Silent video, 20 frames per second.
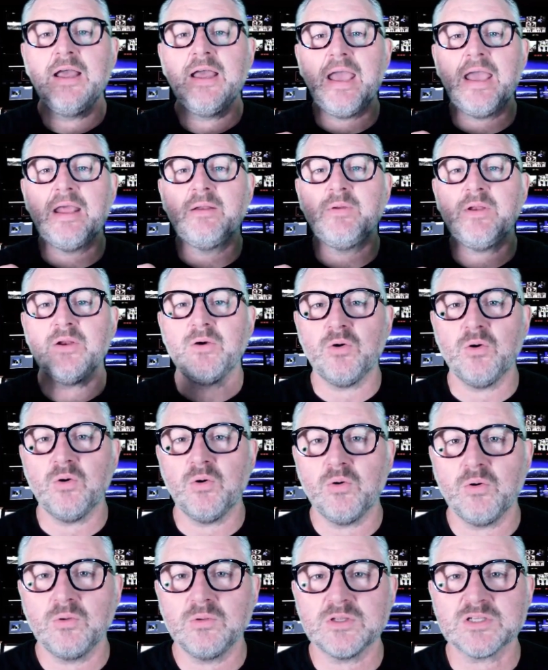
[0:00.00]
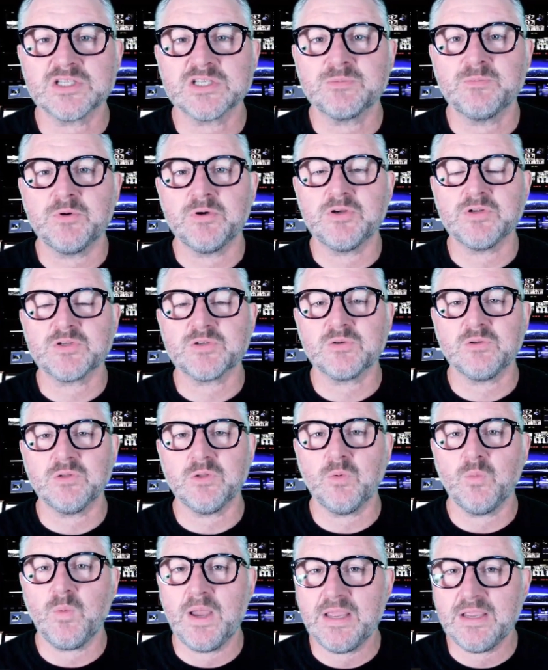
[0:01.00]
And in all the spiritual
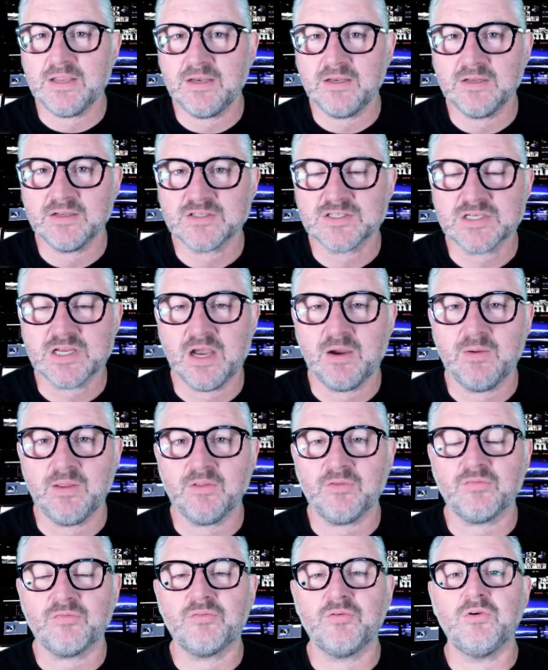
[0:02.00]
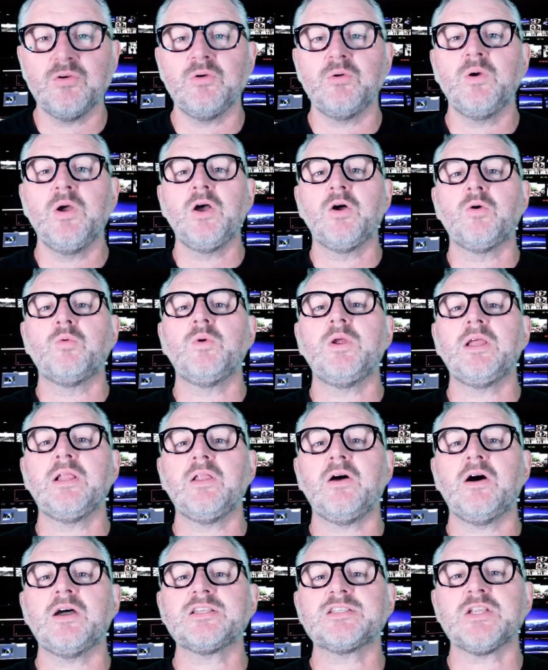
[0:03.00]
awakening that's going through,
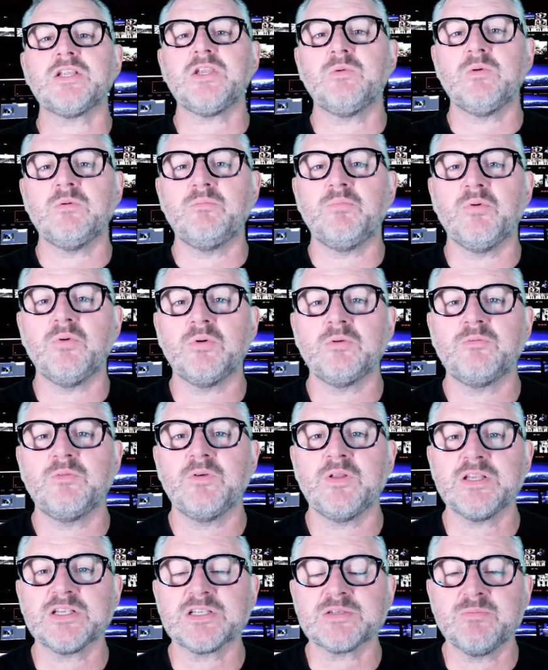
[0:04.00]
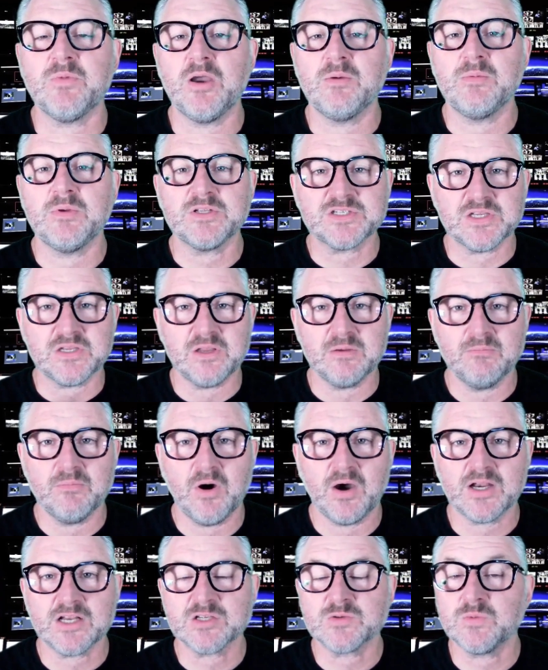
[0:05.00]
realize that you were born for this moment, so you
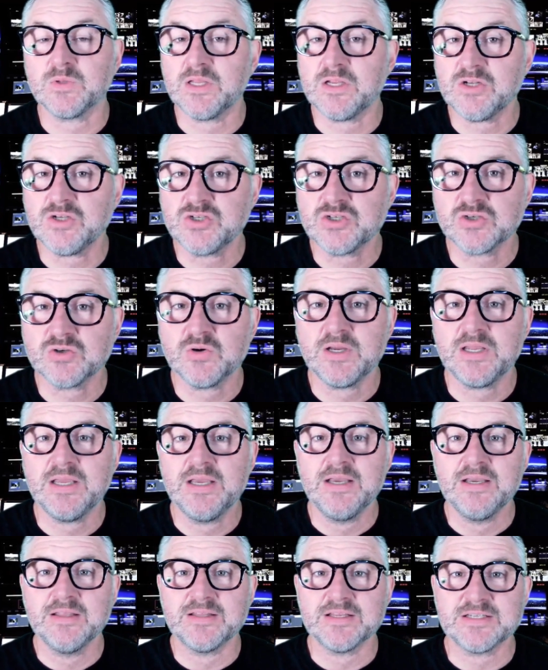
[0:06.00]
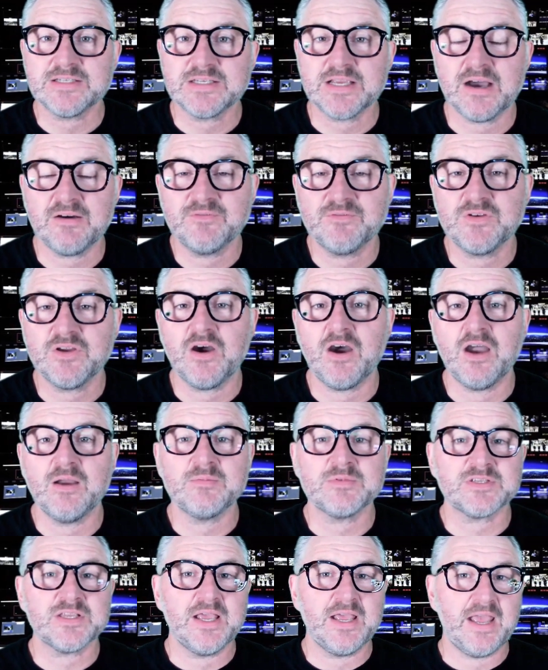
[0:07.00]
might as well enjoy the tough
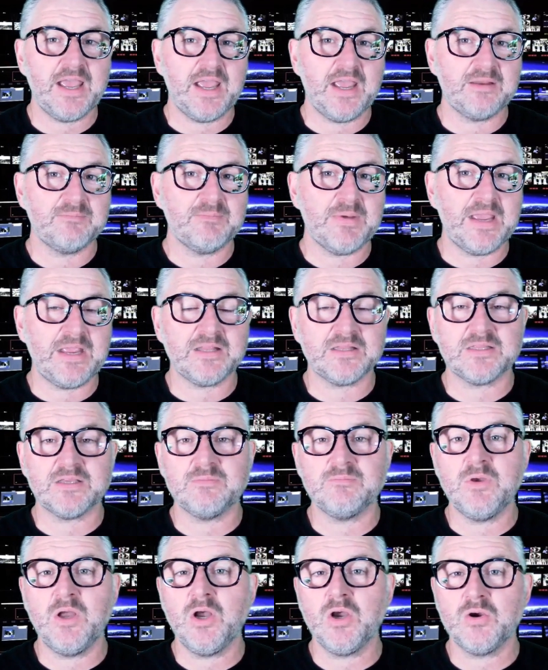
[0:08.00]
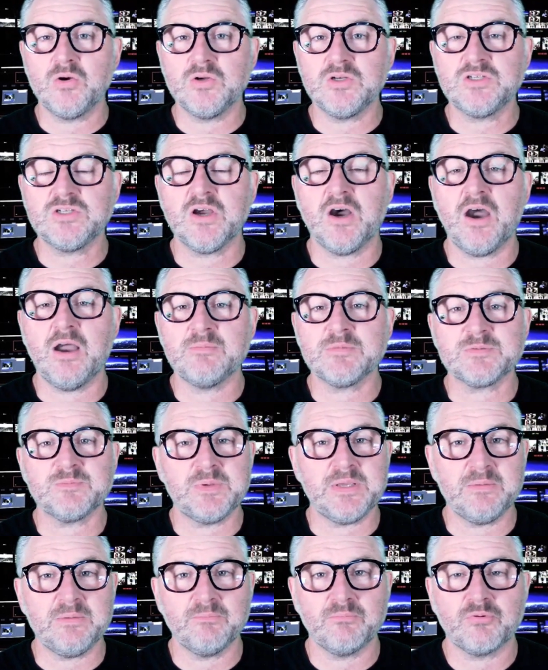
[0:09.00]
times and make them good times,
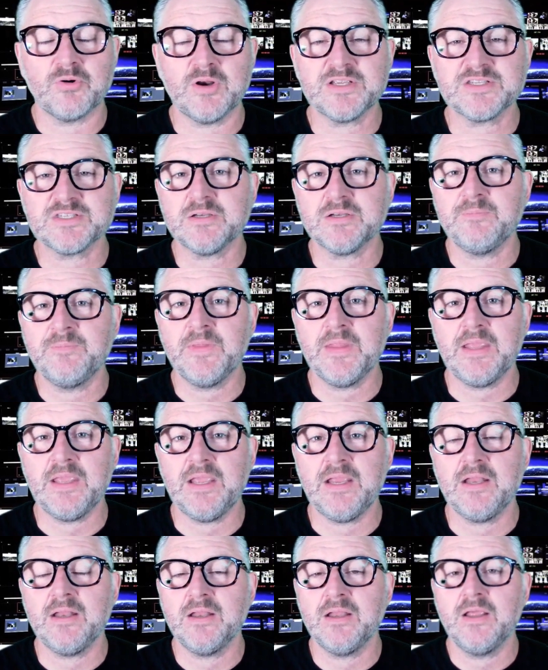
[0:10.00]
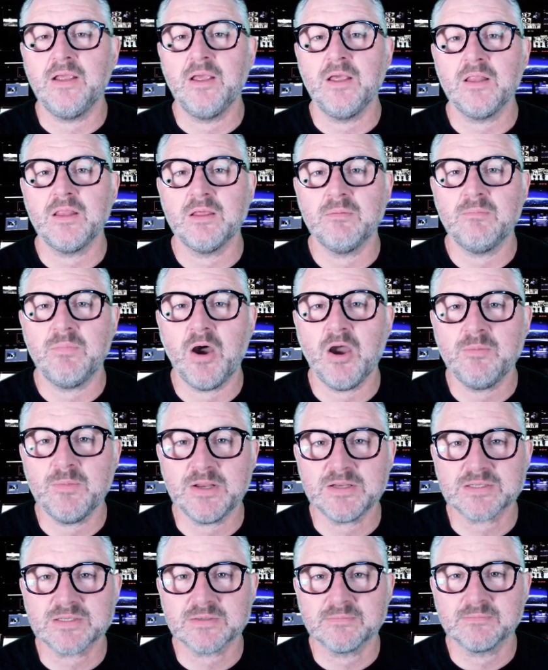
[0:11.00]
being present in the
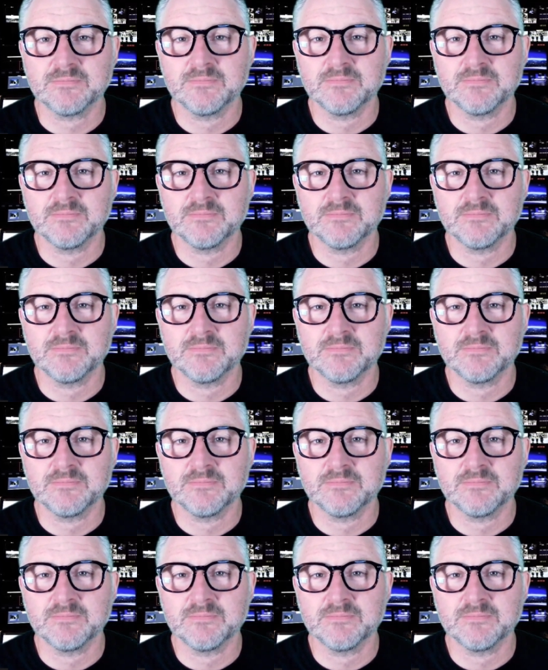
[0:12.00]
moment.